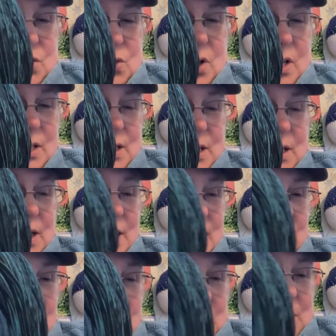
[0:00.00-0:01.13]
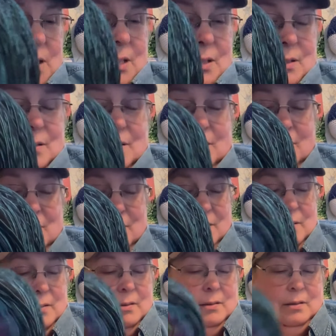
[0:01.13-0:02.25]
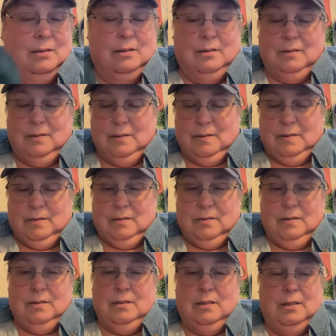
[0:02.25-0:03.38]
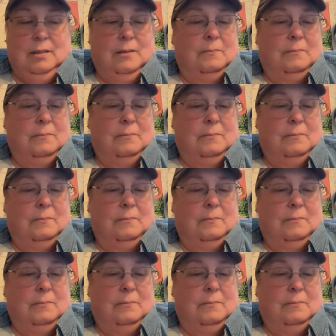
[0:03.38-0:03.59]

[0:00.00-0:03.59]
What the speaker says: trying to get to me, and let's see.